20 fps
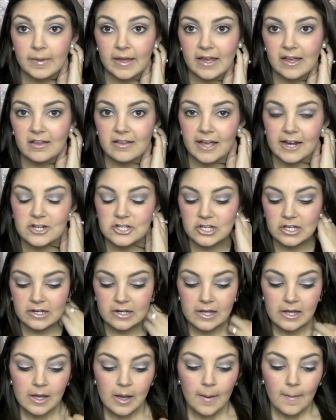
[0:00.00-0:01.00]
my
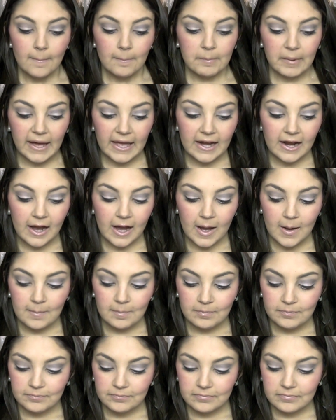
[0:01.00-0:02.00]
collection. But
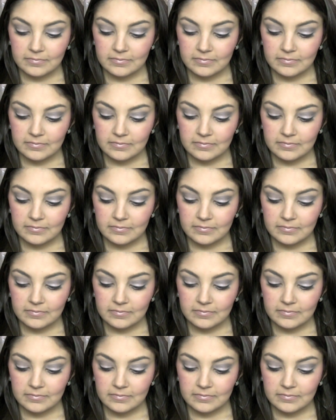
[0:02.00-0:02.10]
um,